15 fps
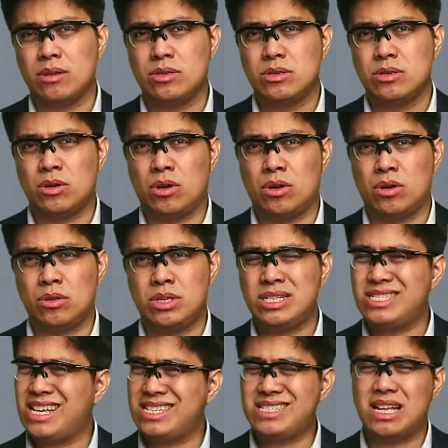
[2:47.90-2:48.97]
So this
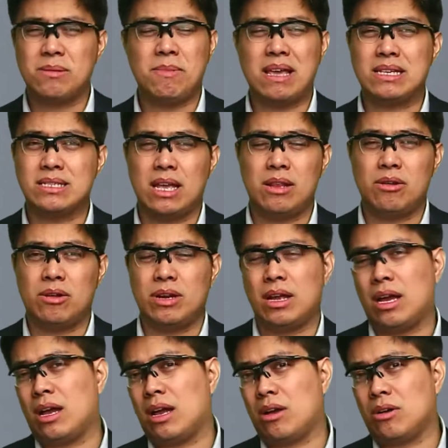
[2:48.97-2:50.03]
does not make sense on
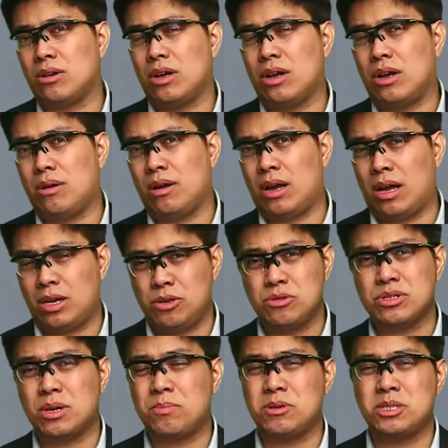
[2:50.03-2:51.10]
a
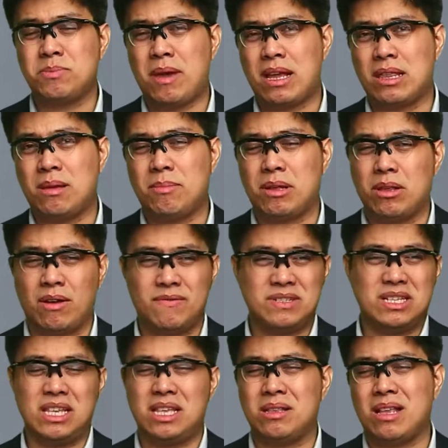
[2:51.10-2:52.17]
user perspective, but
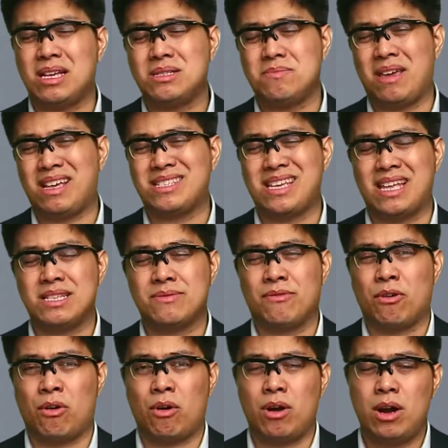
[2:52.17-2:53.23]
obviously it does make sense
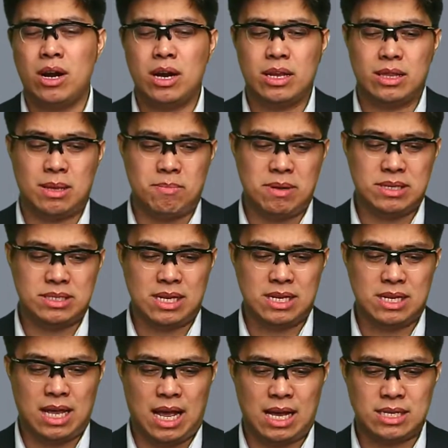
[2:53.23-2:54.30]
for the business
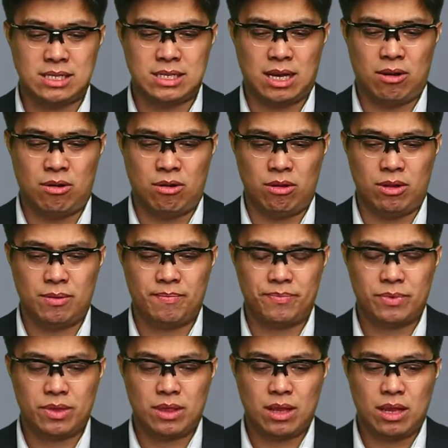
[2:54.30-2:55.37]
as a whole.
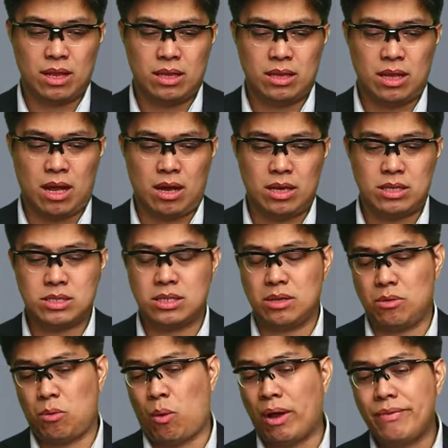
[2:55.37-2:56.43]
Now, it's
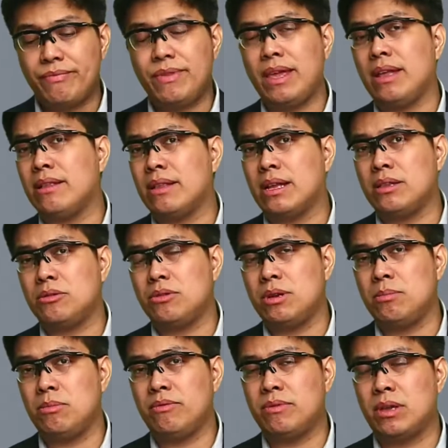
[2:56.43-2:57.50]
one thing that you
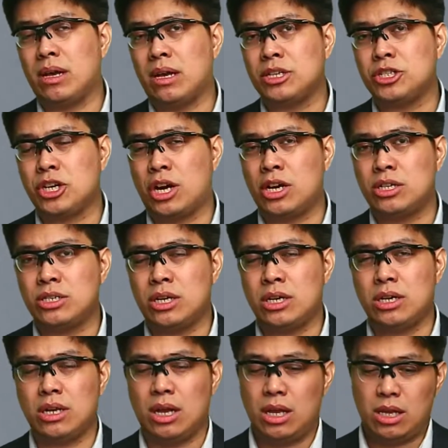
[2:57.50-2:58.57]
remove the charger.
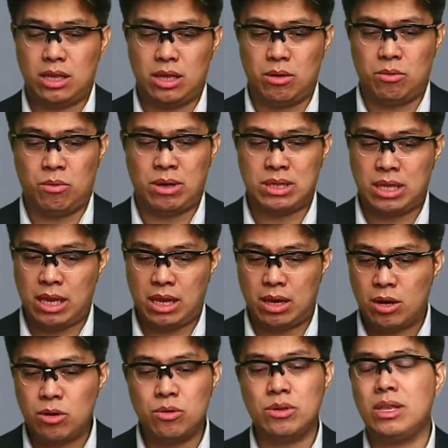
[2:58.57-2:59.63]
What they
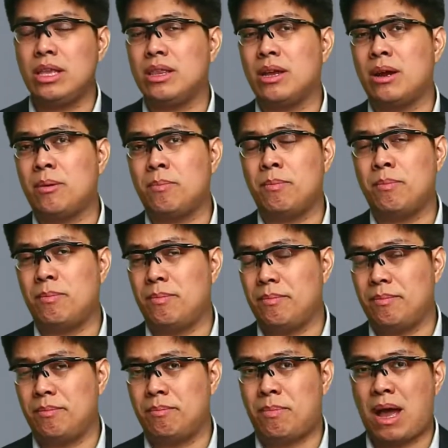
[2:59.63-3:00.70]
include in their
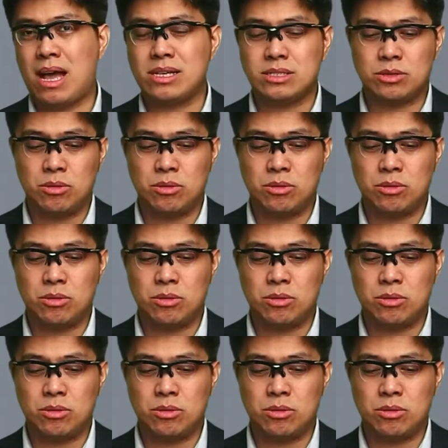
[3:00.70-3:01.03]
box to